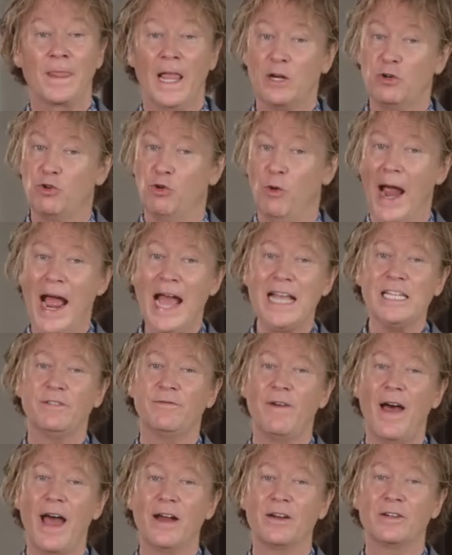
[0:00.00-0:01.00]
grass
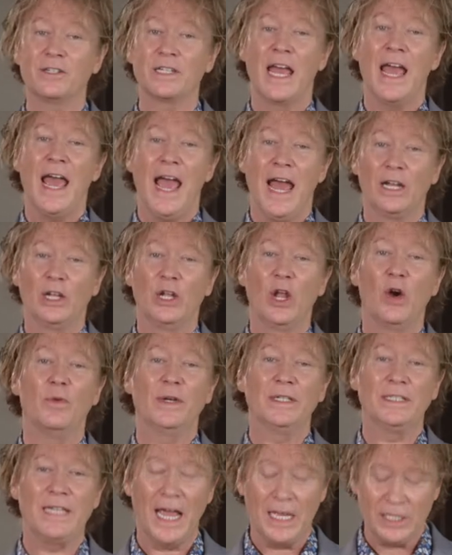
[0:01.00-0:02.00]
fires and low
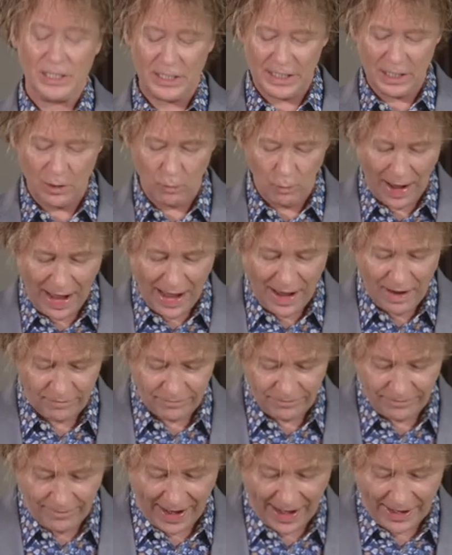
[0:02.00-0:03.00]
intensity
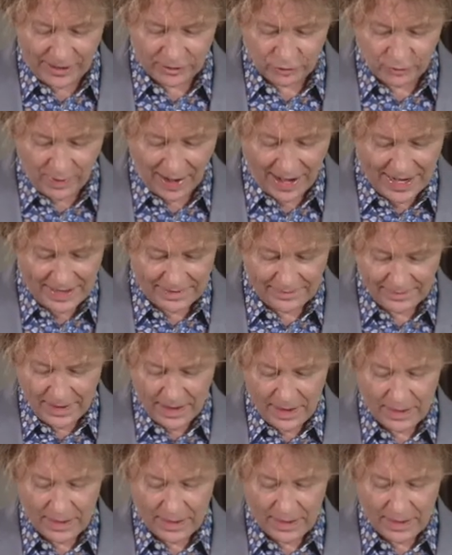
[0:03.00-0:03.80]
wildfires, right?